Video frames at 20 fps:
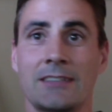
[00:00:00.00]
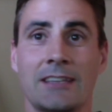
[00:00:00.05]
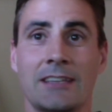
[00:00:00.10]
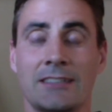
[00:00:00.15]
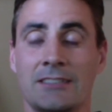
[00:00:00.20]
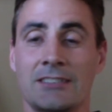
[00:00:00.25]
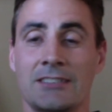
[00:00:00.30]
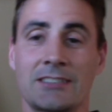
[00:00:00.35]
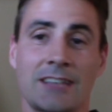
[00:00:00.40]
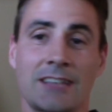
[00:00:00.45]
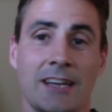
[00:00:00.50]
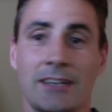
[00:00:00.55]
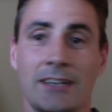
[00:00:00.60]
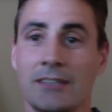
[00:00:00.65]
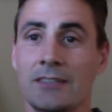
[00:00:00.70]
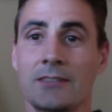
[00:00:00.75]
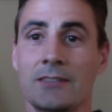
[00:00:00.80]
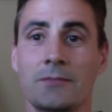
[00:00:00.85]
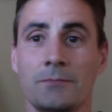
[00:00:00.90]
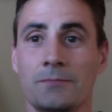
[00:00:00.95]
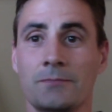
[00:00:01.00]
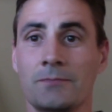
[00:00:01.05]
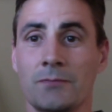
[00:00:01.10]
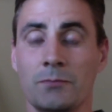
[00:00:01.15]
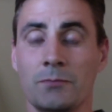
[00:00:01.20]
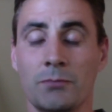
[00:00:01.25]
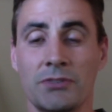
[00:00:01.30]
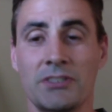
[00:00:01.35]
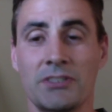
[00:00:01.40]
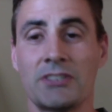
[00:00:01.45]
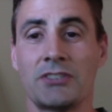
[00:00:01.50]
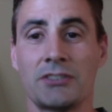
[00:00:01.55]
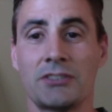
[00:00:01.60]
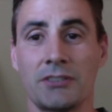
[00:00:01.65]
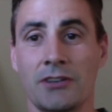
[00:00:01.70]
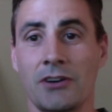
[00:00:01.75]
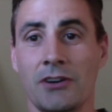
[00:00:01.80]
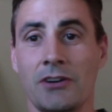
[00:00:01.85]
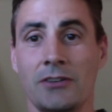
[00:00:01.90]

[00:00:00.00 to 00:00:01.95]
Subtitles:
that's just kind of the position